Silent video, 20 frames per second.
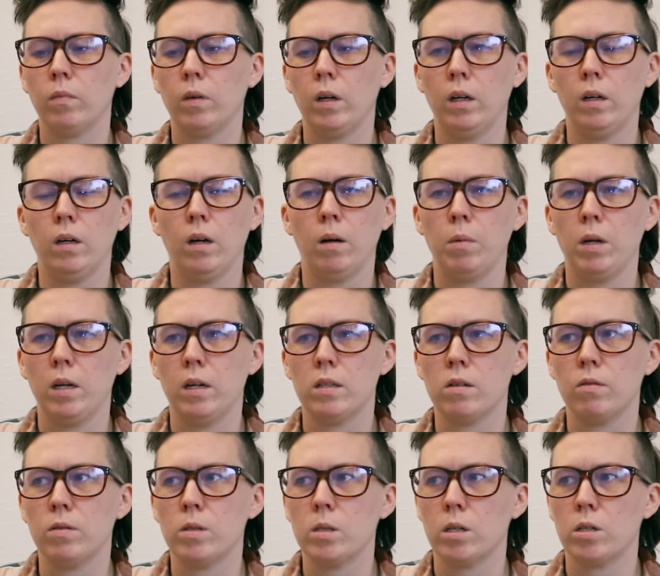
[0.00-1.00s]

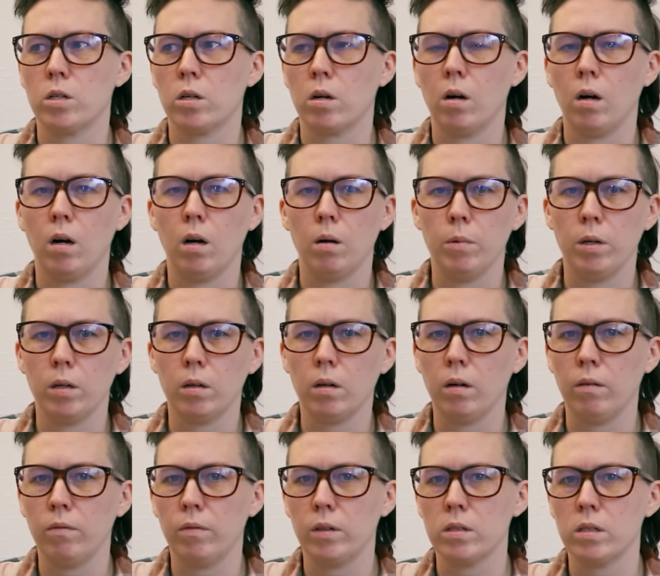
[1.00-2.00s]
it's such a common
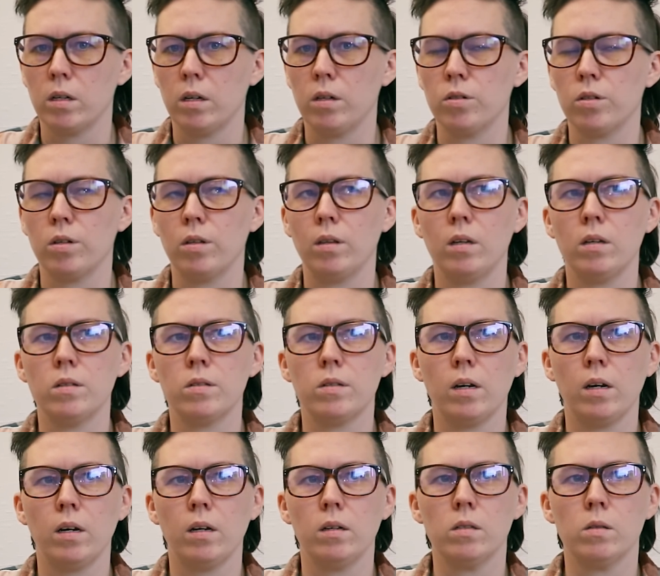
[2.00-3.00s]
conversation these
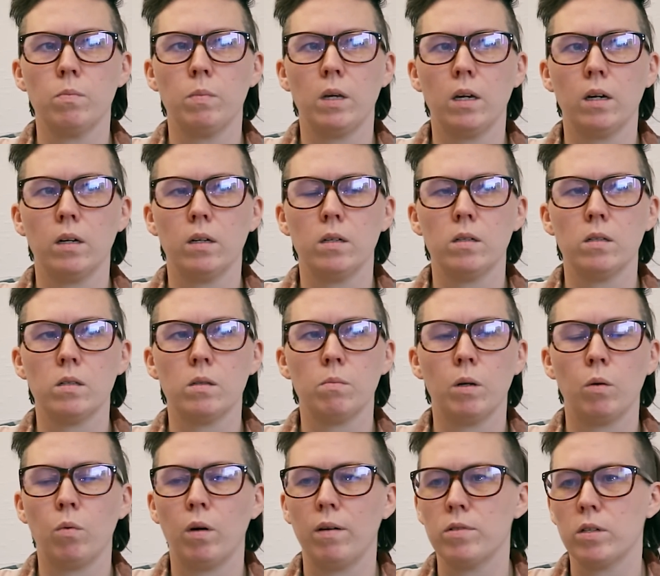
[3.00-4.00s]
days because
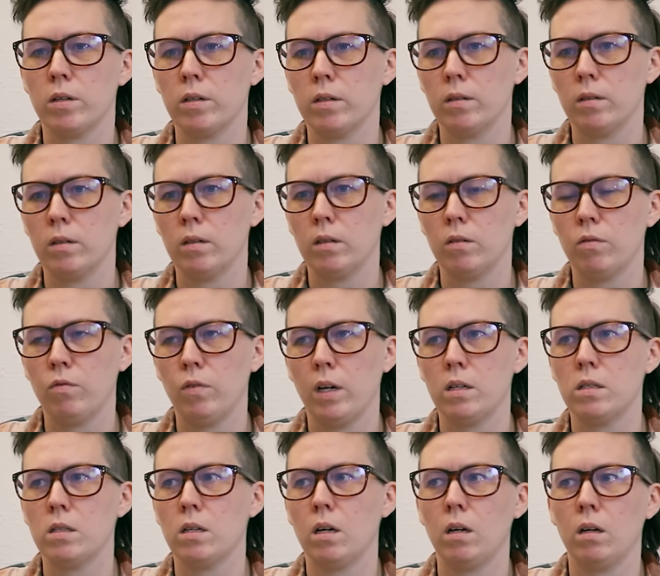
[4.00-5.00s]
midwives are
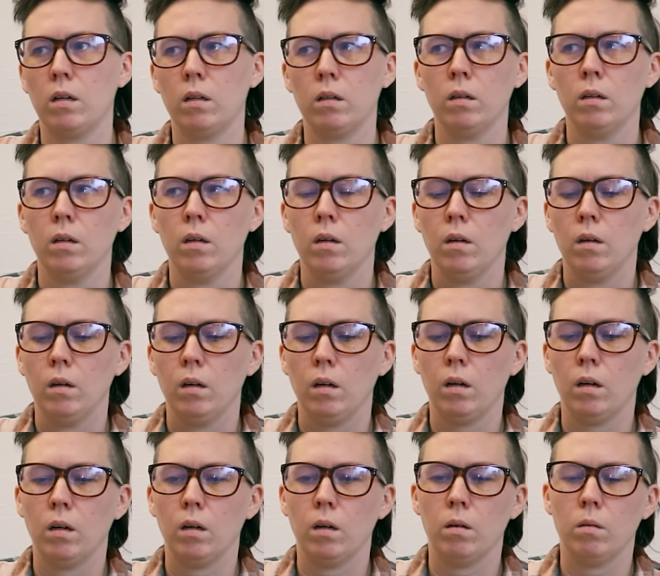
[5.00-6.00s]
facing
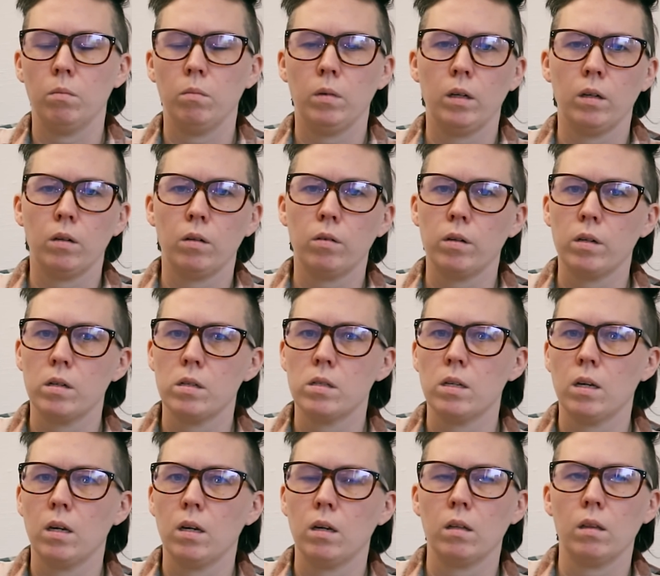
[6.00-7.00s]

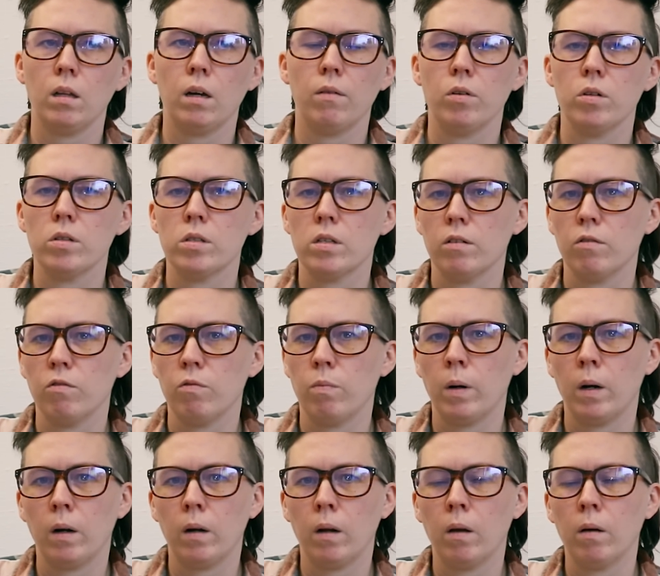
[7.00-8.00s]
increasing levels of
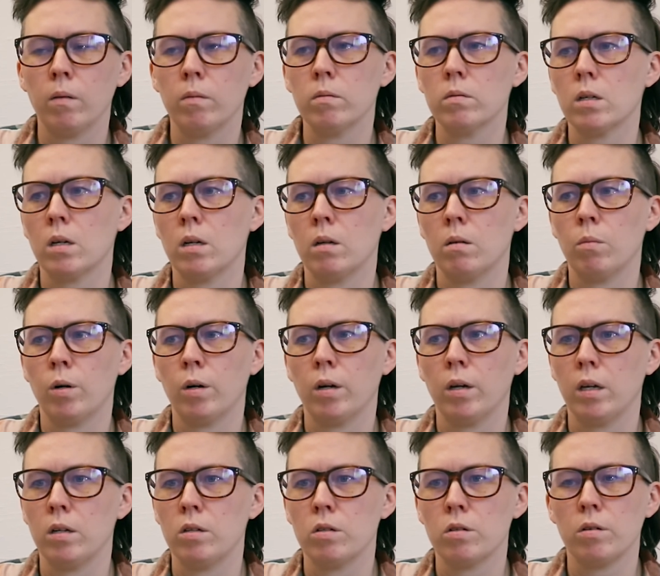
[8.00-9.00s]
burnout and moral
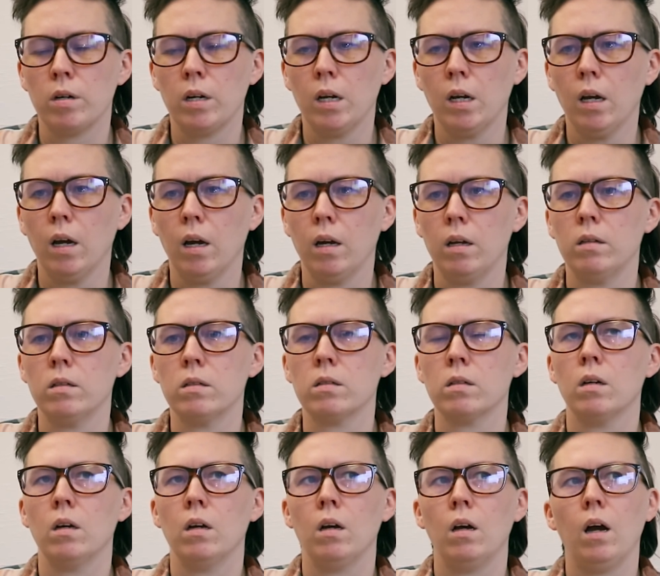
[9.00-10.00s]
injury, and
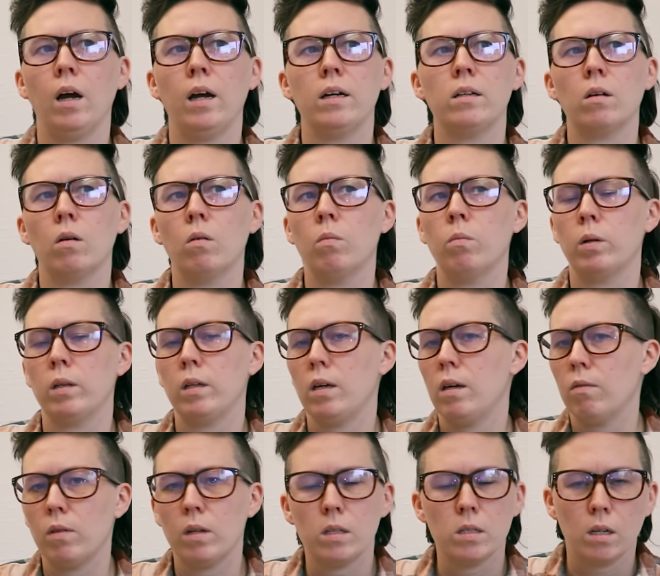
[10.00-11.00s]
I don't
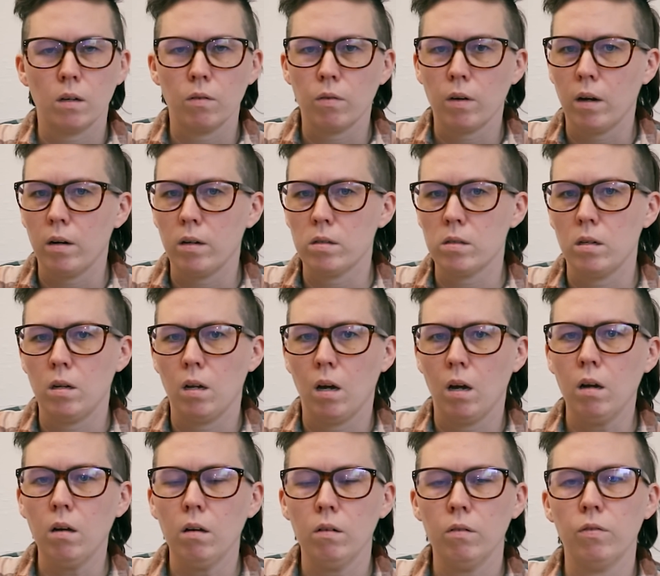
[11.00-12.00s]
believe that self-care is
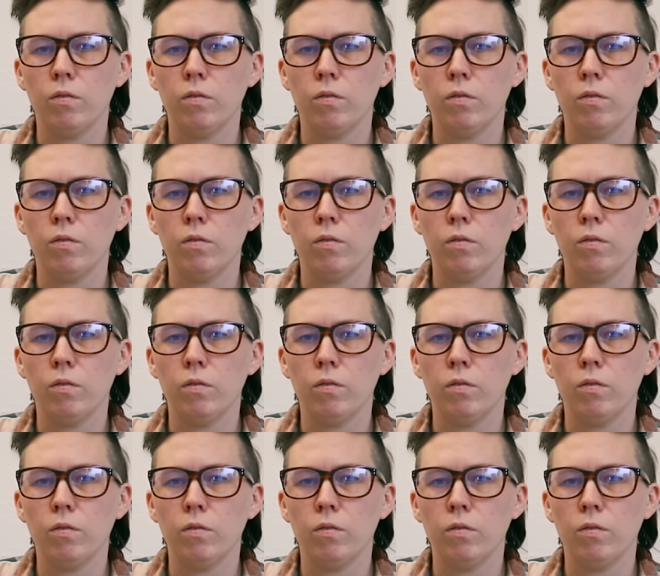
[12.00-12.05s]
enough